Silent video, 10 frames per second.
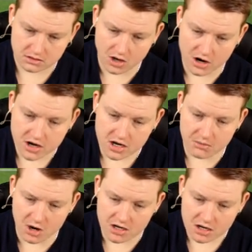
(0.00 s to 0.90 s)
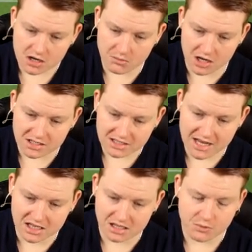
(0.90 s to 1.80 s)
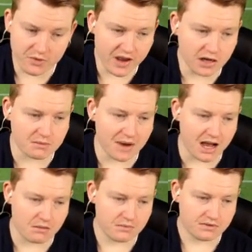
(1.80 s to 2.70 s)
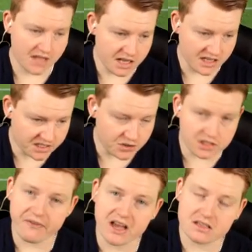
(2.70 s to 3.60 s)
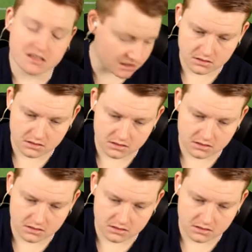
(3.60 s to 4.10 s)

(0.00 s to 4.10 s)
No, come on, come on, tackle him. We've held him up. That, that's good defense.